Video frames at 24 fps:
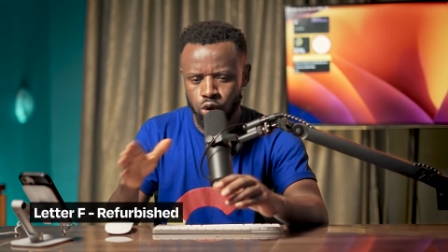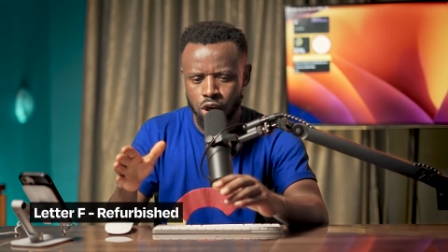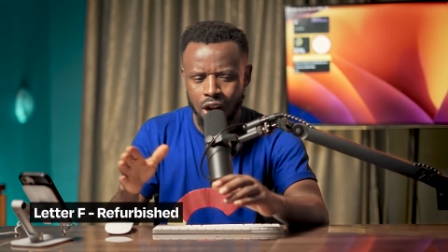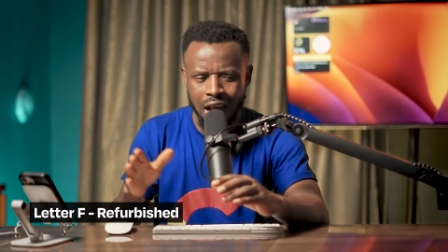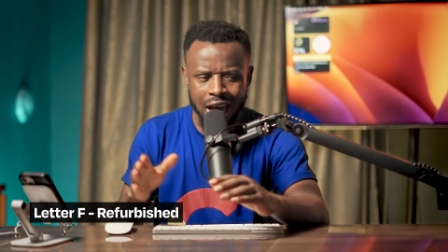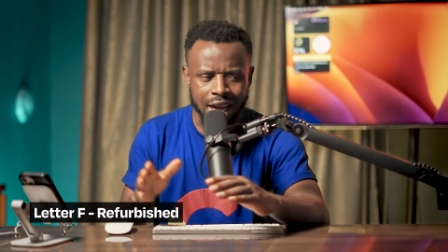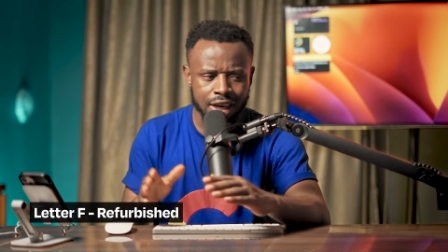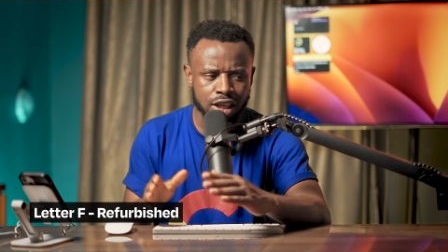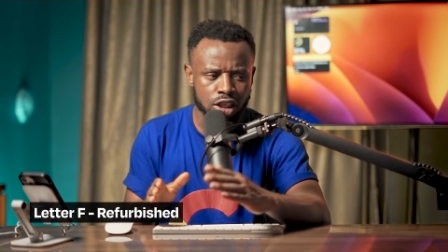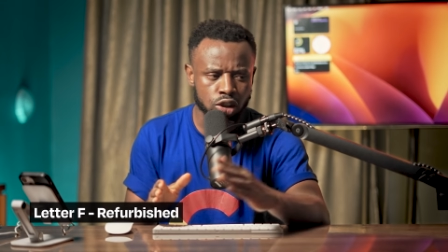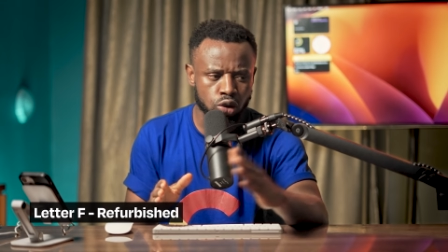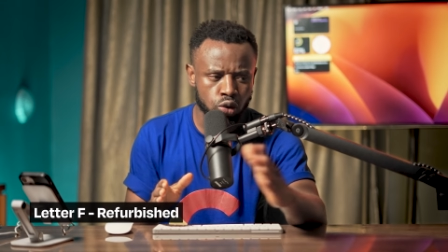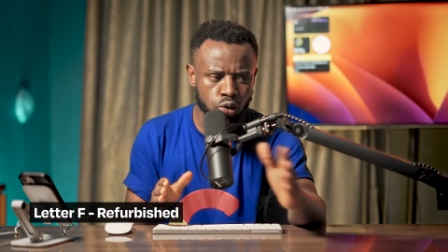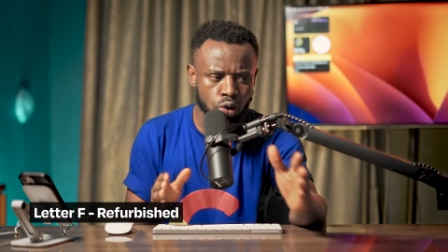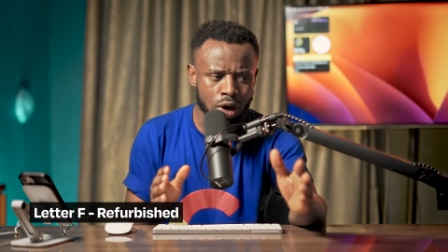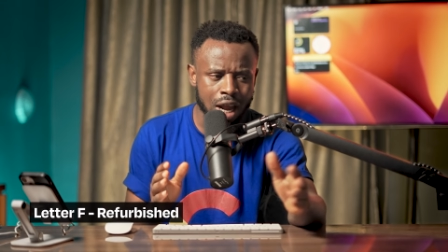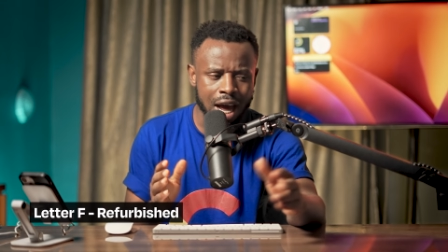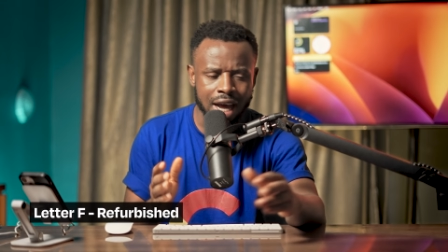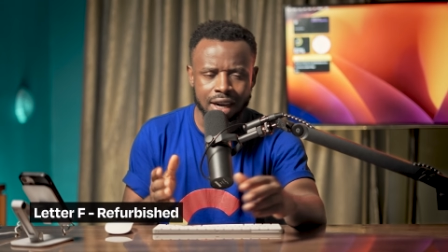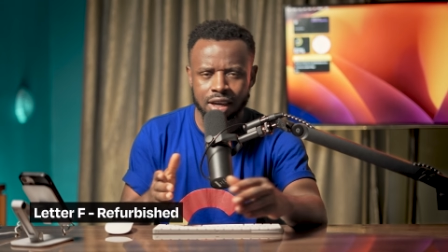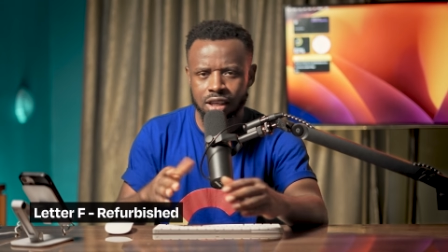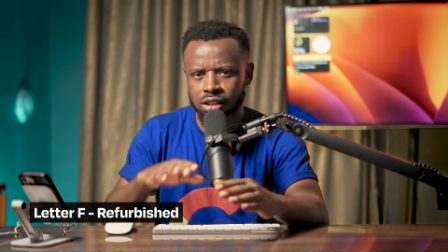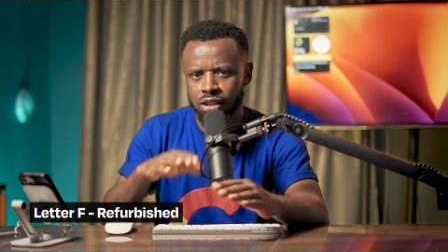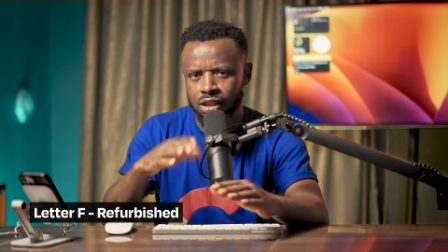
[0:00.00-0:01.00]
like
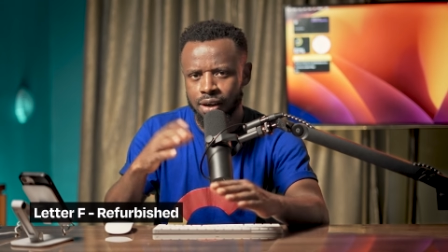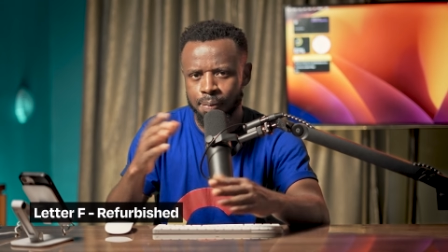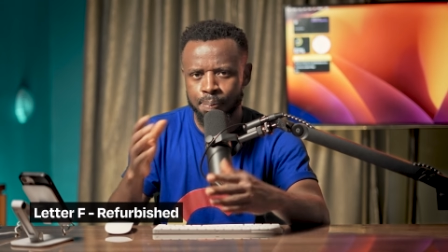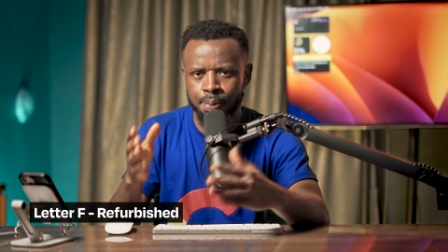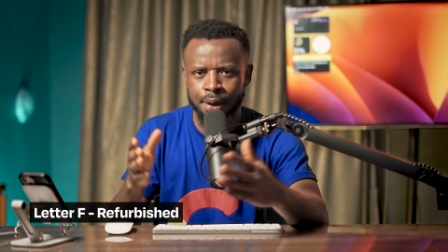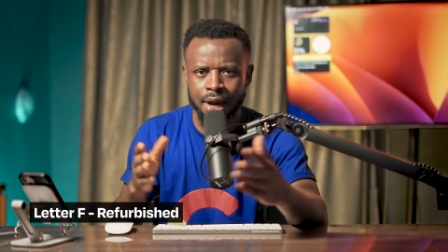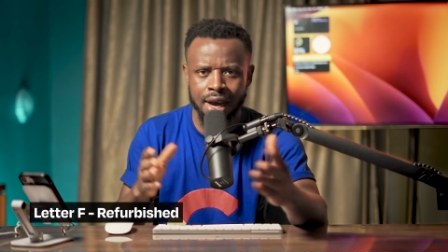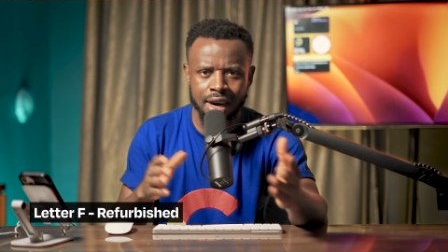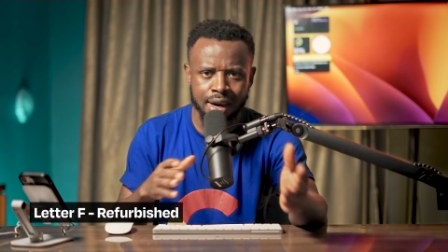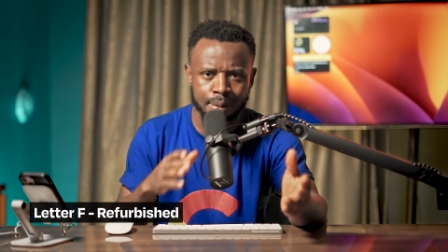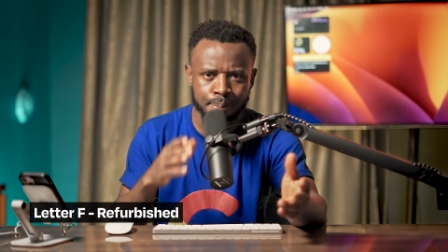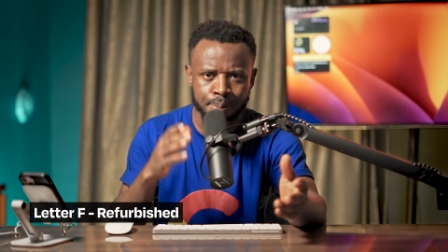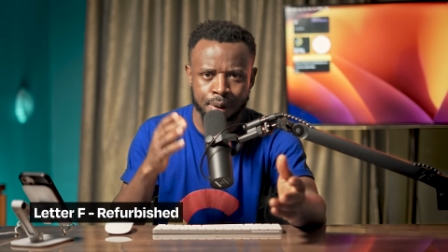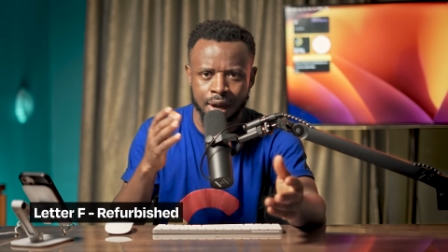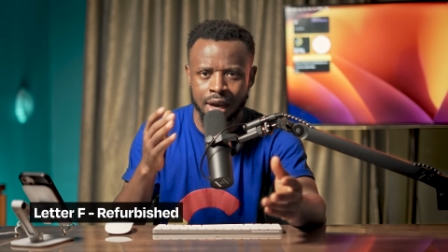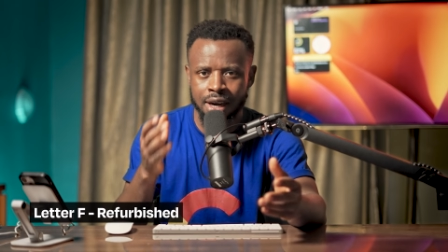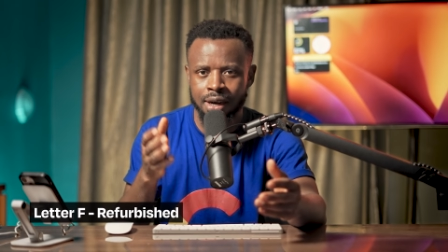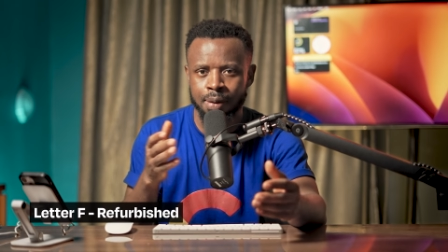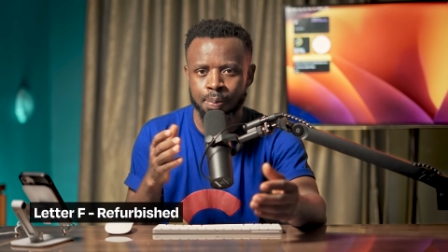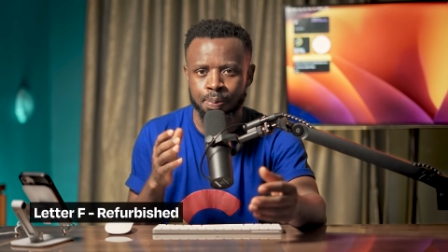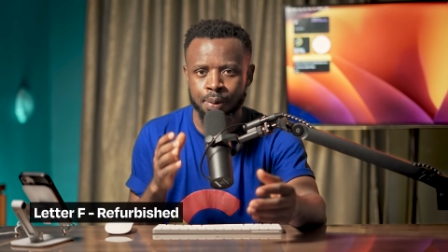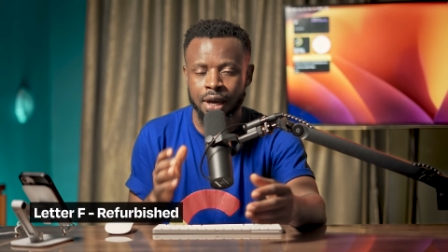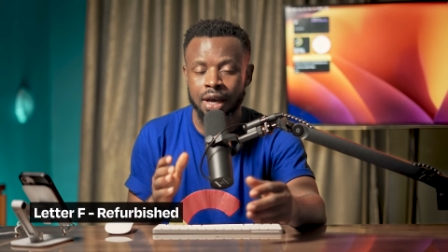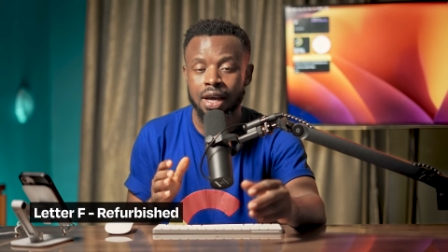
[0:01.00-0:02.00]
this,
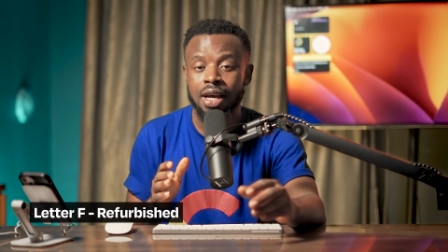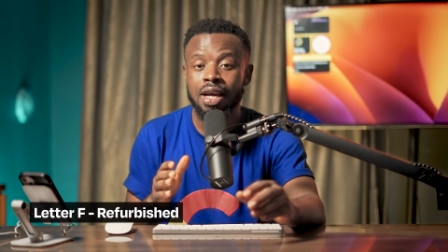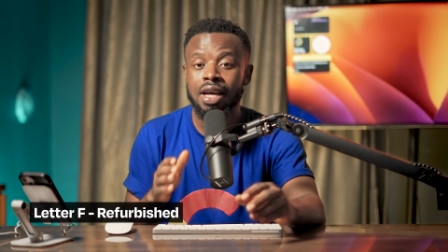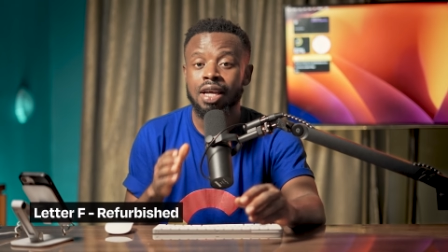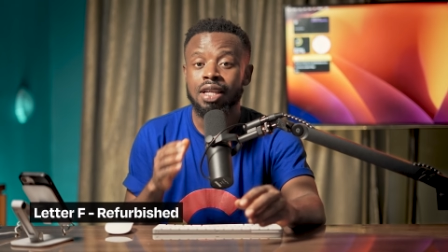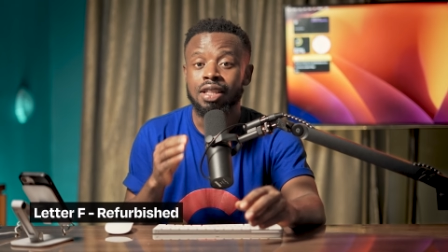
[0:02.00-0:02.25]
repair.